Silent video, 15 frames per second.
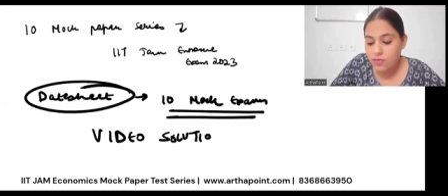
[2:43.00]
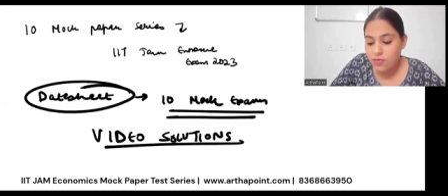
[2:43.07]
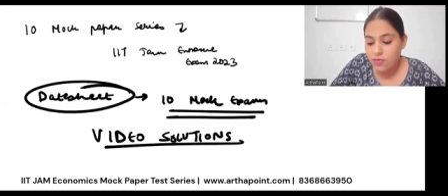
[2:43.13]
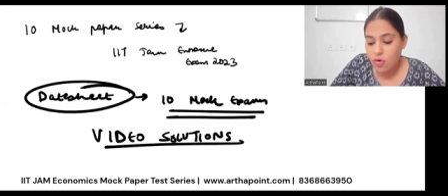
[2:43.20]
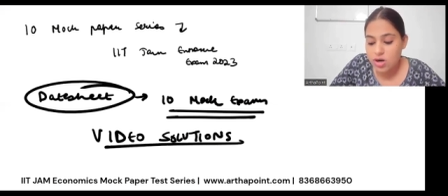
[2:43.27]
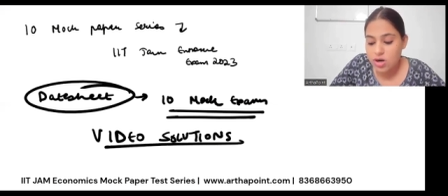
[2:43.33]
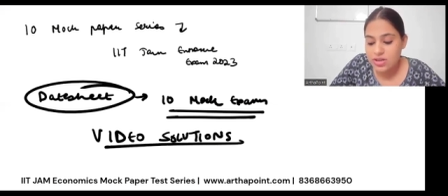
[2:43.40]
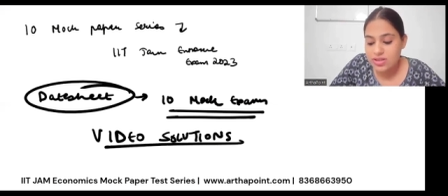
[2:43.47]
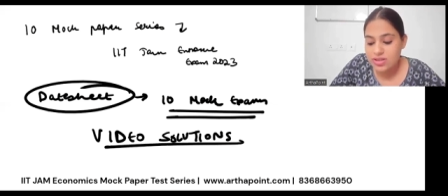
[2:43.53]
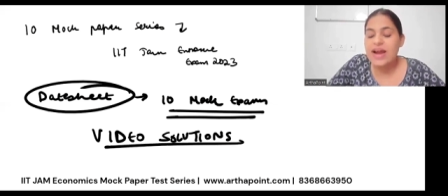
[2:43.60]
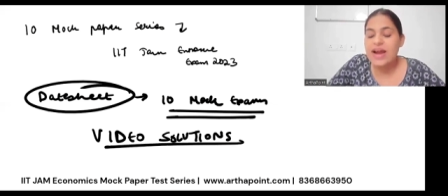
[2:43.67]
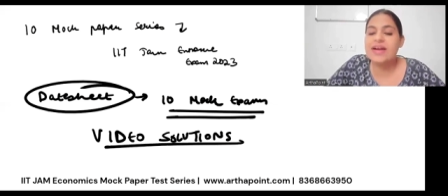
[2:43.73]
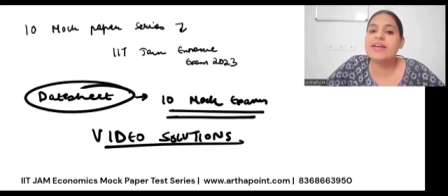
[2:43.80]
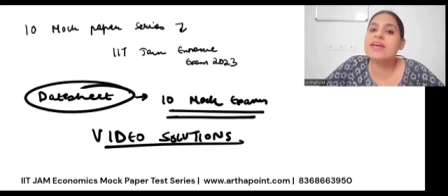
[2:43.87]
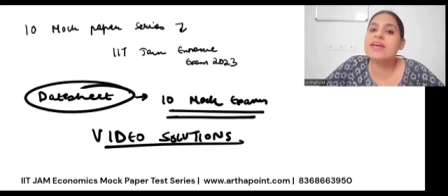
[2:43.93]
for
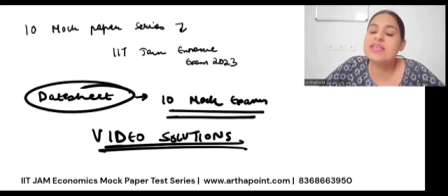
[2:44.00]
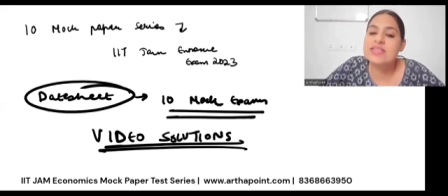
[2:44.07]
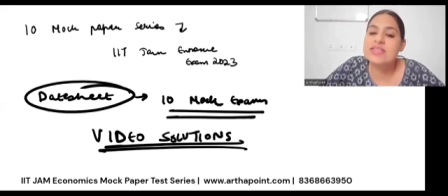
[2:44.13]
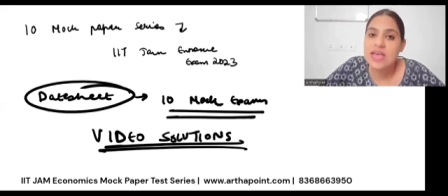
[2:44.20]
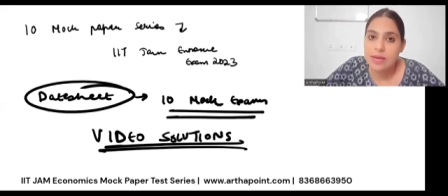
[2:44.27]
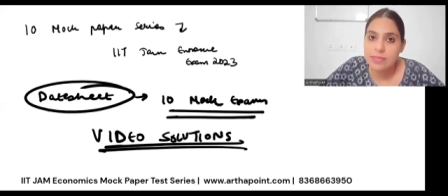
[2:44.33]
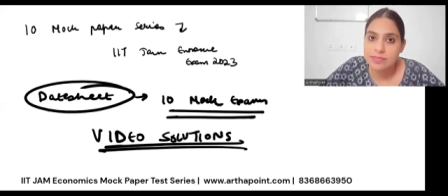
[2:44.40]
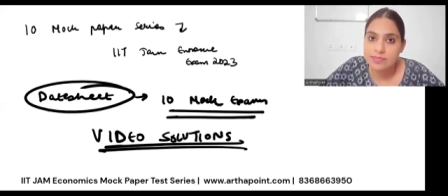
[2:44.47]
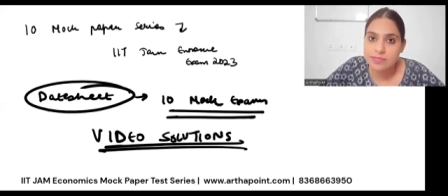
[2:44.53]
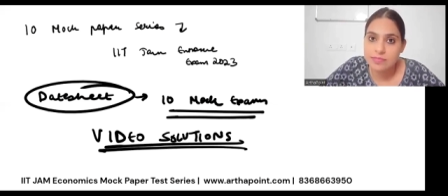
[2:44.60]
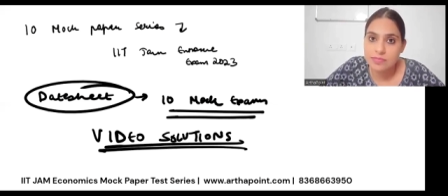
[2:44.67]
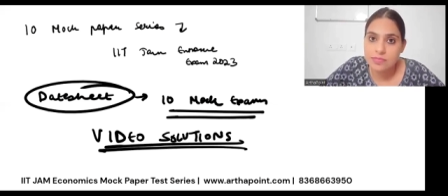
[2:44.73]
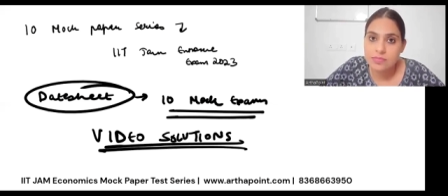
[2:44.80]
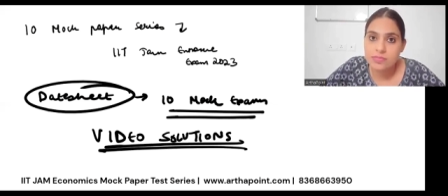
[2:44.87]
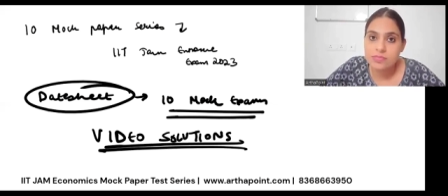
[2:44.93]
that exam.
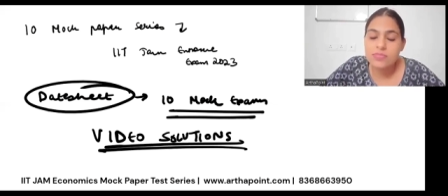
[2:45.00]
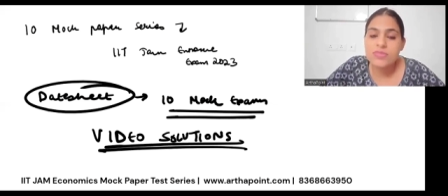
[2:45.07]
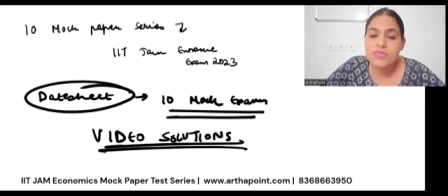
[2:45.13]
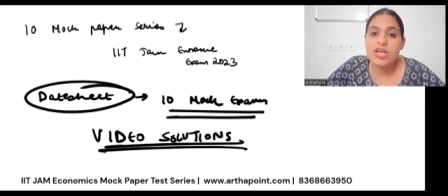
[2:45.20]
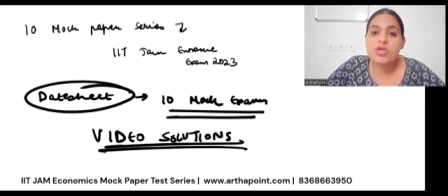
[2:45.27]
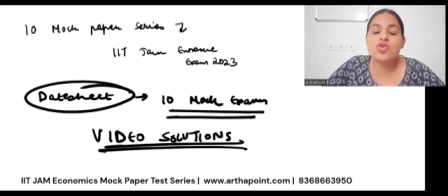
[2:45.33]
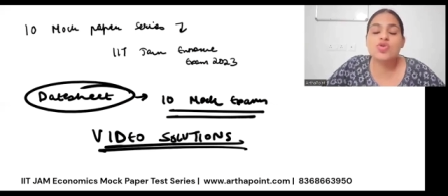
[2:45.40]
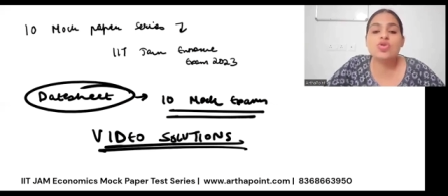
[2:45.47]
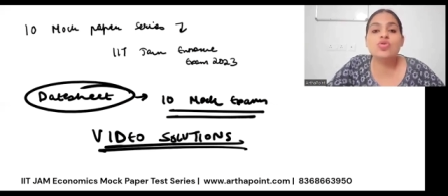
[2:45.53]
So,